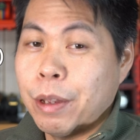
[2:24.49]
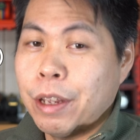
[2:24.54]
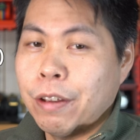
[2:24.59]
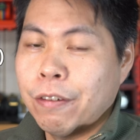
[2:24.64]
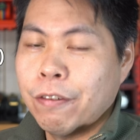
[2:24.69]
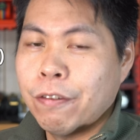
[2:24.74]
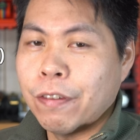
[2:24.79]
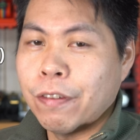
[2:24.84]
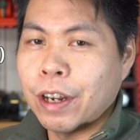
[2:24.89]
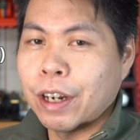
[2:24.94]
be
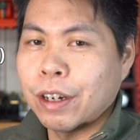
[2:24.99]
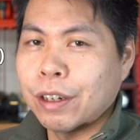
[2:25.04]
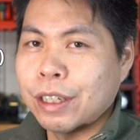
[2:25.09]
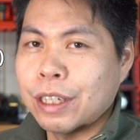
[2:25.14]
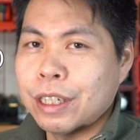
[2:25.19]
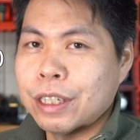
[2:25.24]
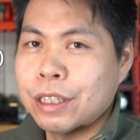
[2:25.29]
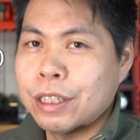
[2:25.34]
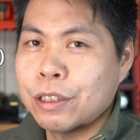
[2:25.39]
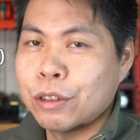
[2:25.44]

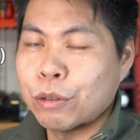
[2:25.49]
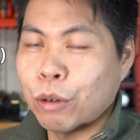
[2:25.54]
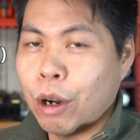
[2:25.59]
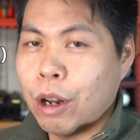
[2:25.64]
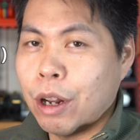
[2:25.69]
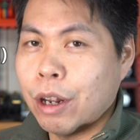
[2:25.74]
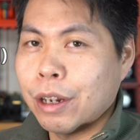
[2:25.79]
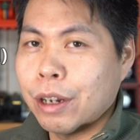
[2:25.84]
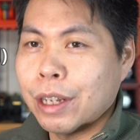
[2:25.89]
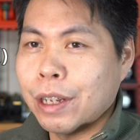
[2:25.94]
fairly
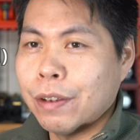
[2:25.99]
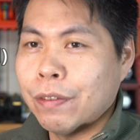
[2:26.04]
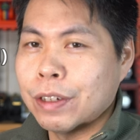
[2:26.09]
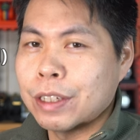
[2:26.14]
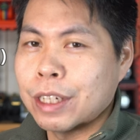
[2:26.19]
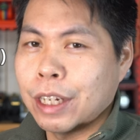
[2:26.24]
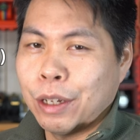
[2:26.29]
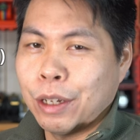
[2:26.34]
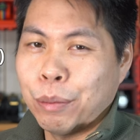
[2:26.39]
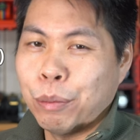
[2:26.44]
strong if it's
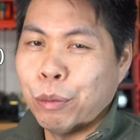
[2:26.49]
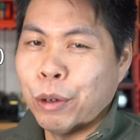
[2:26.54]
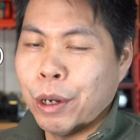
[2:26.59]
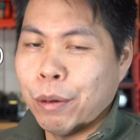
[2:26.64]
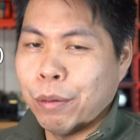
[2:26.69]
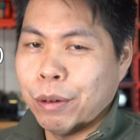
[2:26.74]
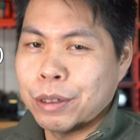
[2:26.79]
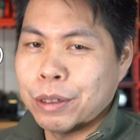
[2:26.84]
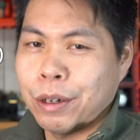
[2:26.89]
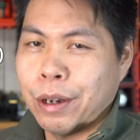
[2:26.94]
at the point
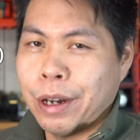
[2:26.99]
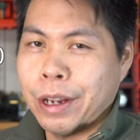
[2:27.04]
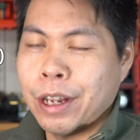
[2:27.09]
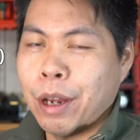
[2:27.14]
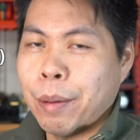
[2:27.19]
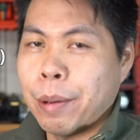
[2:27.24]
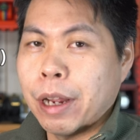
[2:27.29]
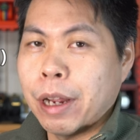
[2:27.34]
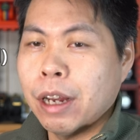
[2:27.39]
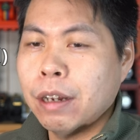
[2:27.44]
where it's already
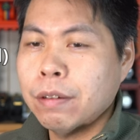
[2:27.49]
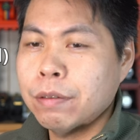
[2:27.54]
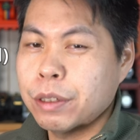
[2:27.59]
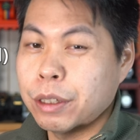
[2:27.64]
coming off.